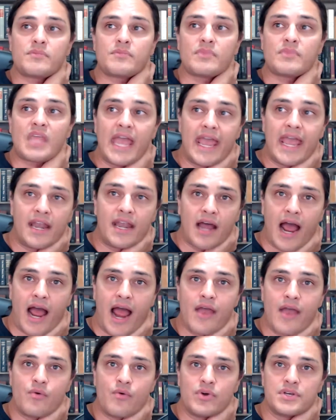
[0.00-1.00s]
And
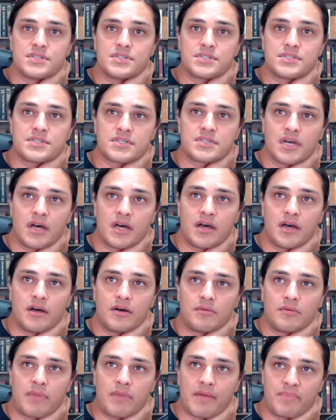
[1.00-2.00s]
I was
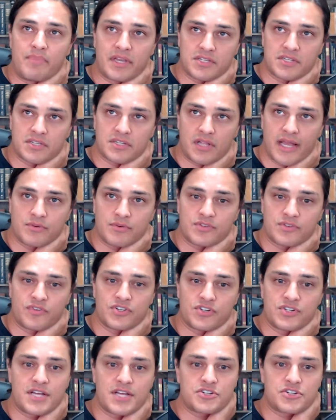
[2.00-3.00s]
my biggest client was
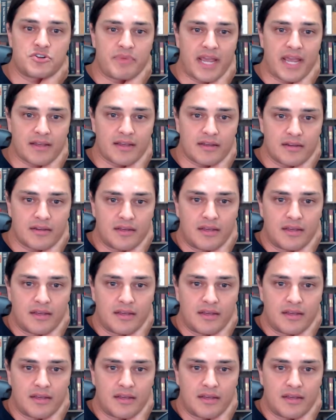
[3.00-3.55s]
First National Bank.